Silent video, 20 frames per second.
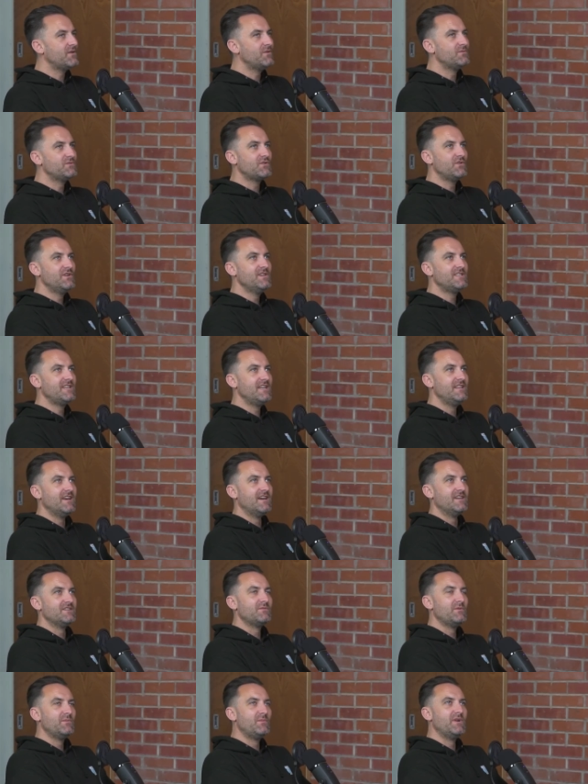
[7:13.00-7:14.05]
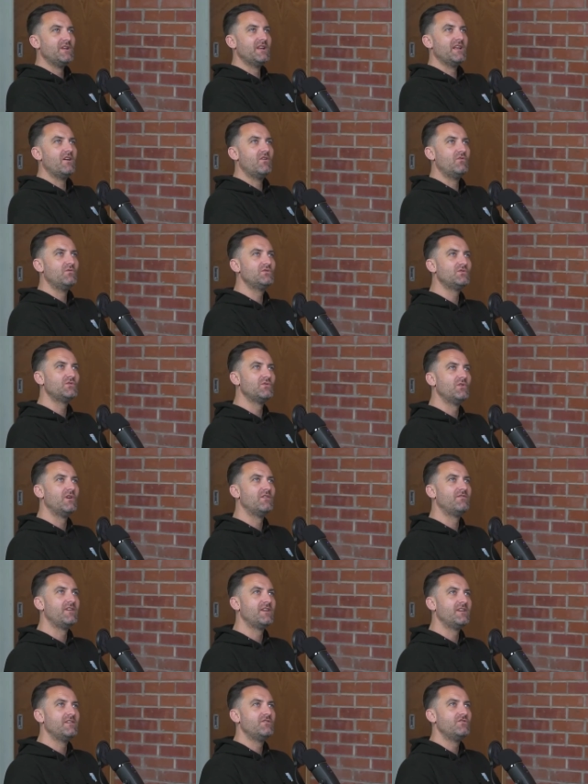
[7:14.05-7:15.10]
I was going to say that as well, but also I
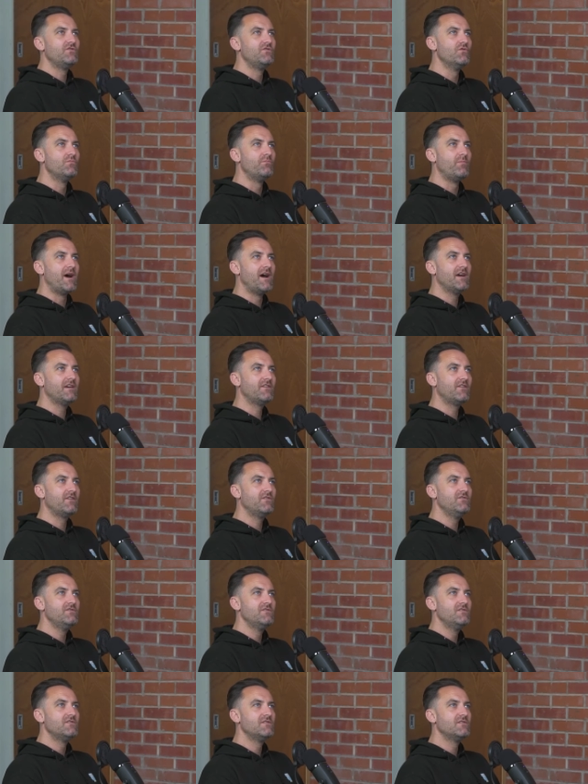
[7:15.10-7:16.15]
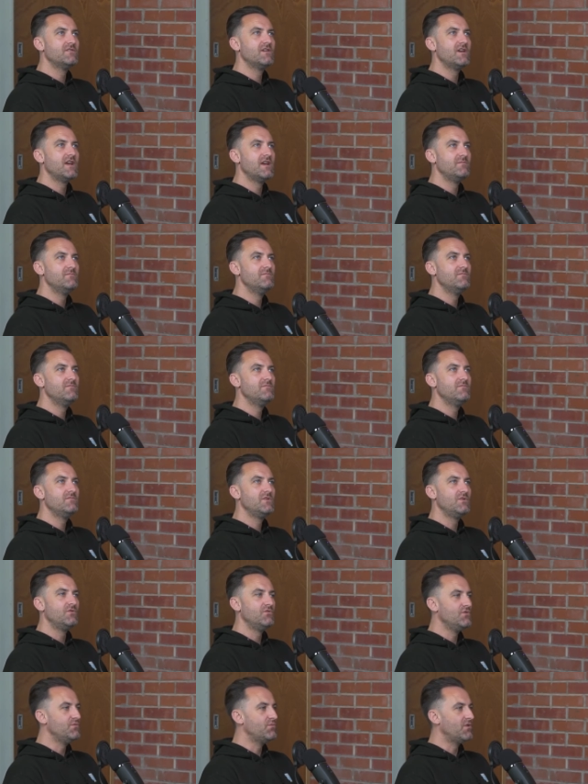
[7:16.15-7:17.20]
think your background,
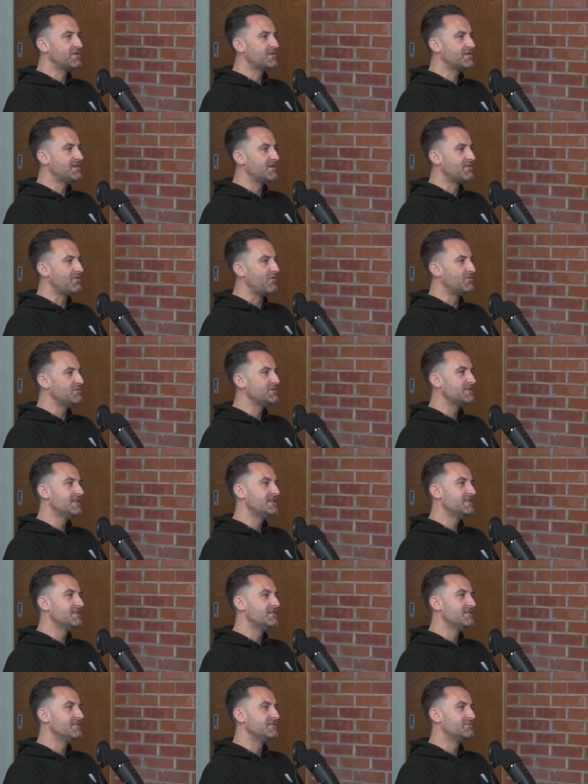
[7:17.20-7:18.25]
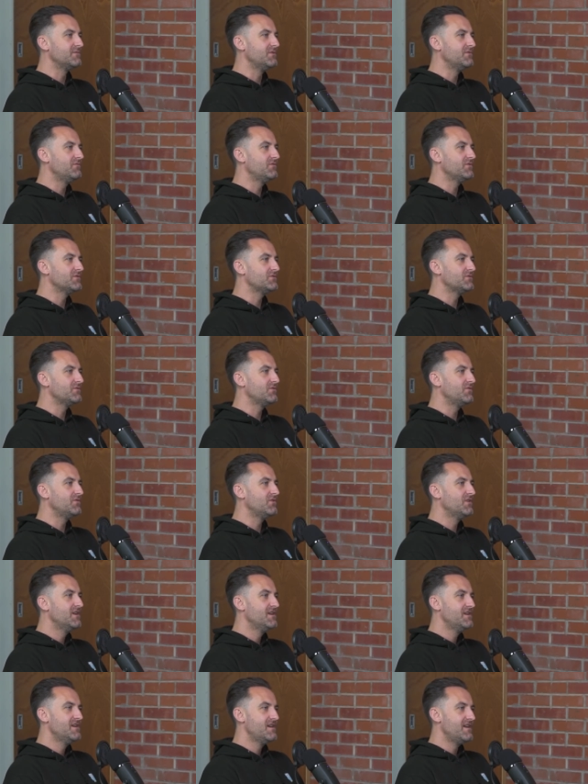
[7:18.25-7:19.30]
you worked in a call centre as well for so long,
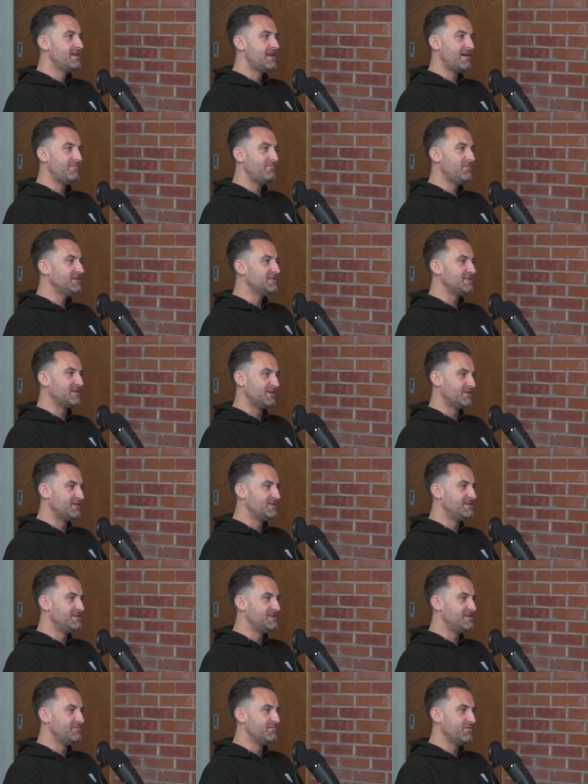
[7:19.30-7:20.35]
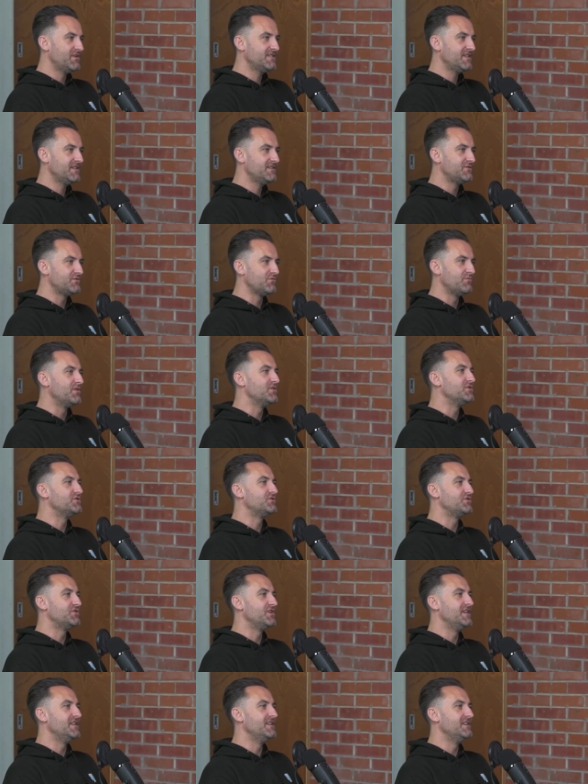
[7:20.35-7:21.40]
and you must have had so much
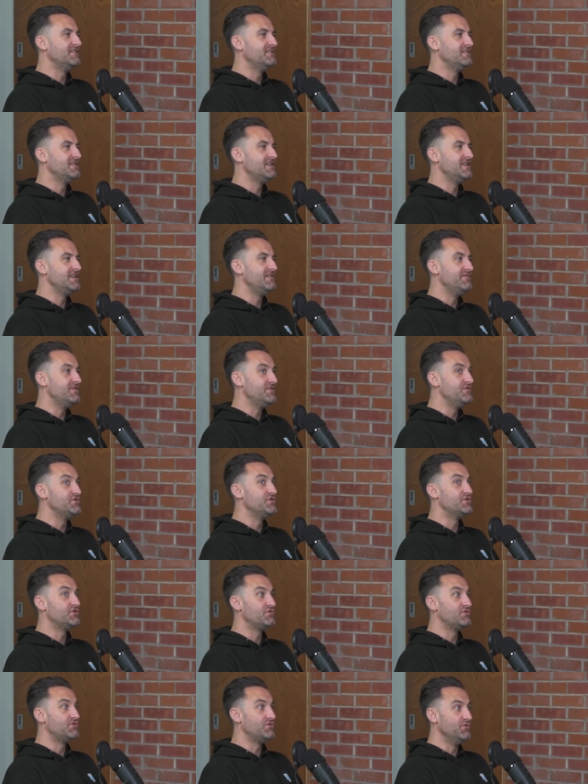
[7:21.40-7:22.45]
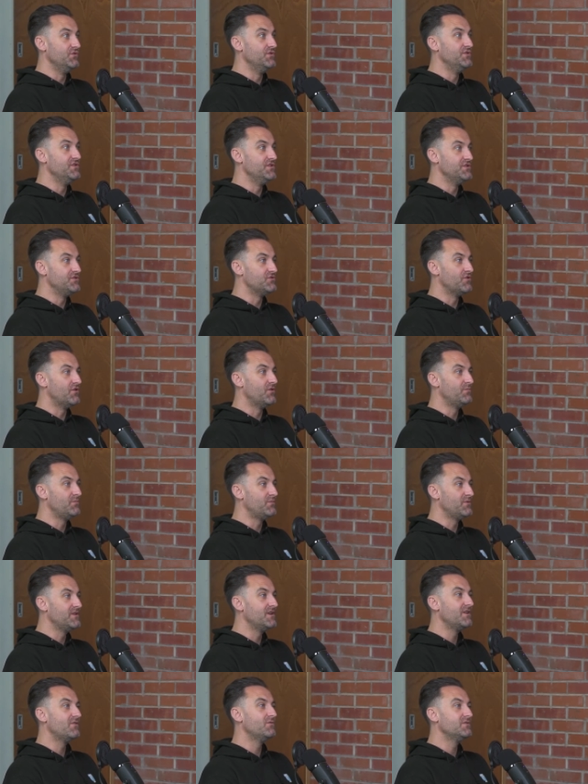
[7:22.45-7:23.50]
training even just doing the job in
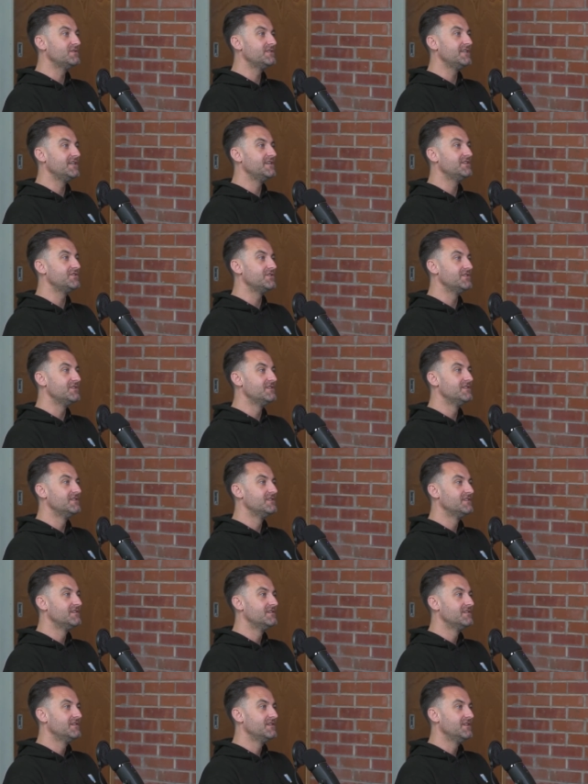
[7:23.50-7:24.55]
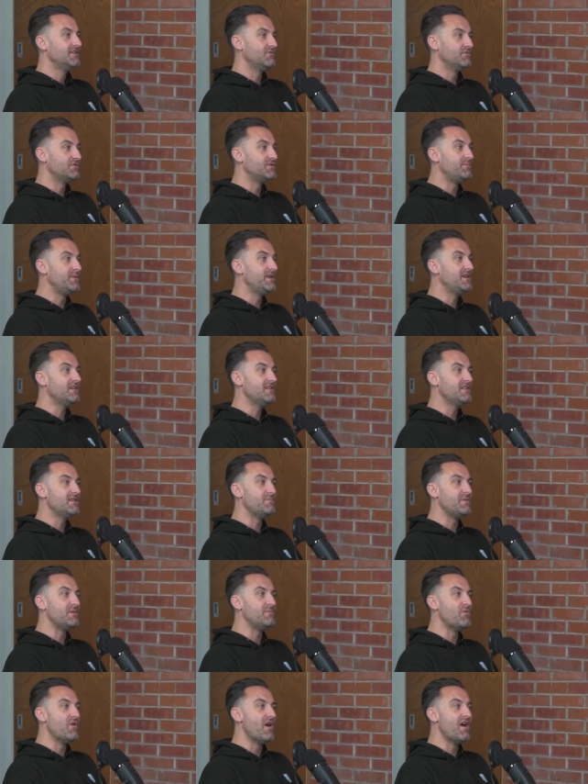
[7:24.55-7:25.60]
negotiation. Speaking to
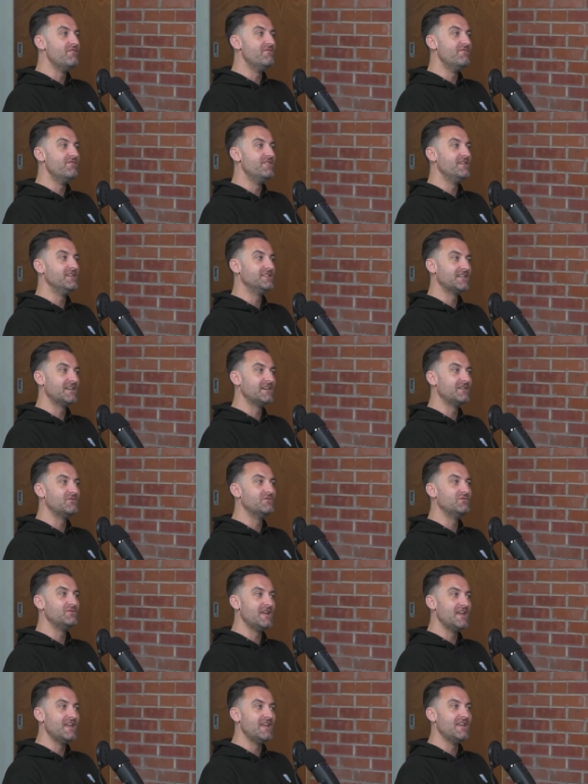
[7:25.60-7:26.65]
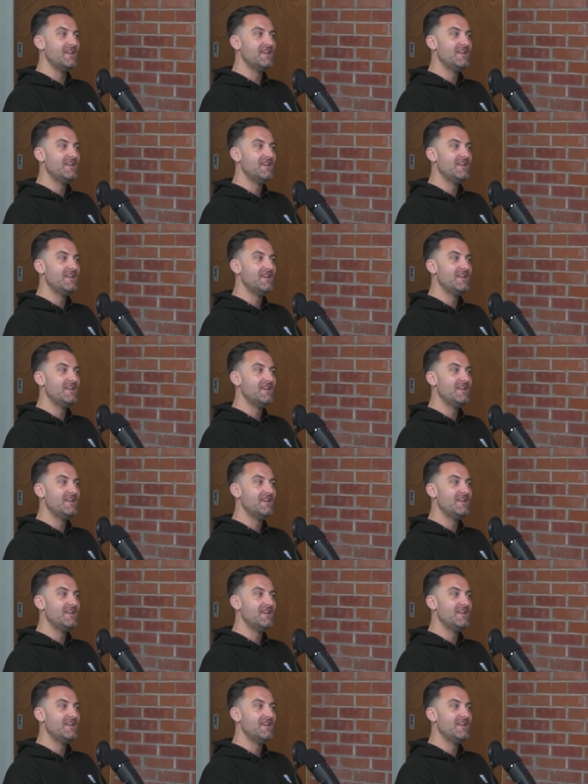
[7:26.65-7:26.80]
people every single day.